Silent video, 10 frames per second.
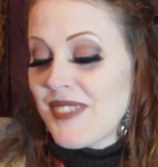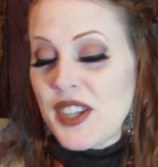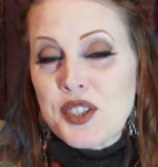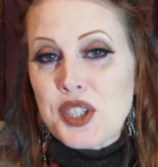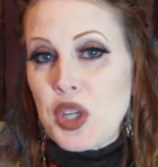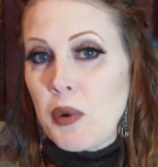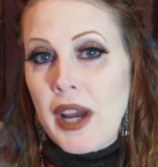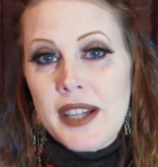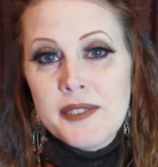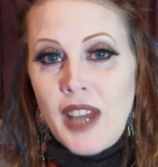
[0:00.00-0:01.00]
there's no
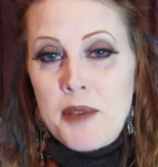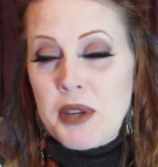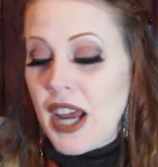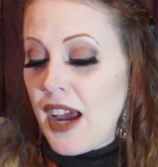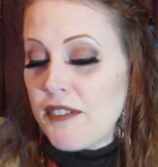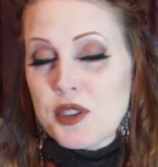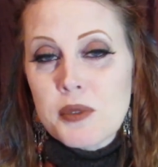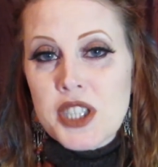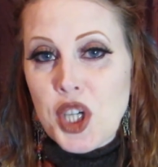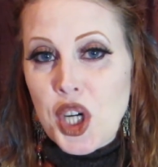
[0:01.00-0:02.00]
way. I'm gonna have to
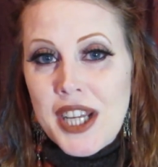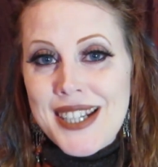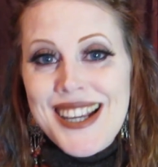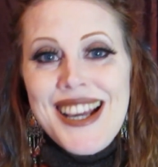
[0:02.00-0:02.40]
return it.